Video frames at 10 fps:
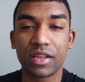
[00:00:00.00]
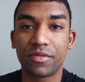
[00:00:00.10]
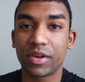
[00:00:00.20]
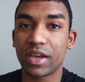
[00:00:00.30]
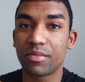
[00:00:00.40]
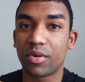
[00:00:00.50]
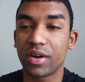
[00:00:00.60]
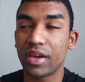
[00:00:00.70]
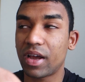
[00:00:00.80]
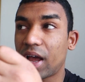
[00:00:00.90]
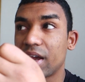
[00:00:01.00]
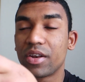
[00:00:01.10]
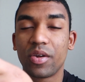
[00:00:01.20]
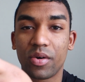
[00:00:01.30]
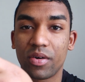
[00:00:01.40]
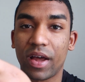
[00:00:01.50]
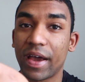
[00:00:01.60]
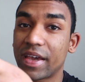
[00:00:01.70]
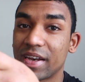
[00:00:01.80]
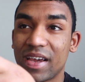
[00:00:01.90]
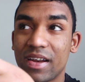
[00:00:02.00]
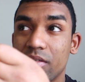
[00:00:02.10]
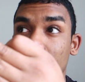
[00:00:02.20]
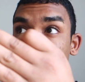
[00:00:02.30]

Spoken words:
in the freaking morning, I know I can get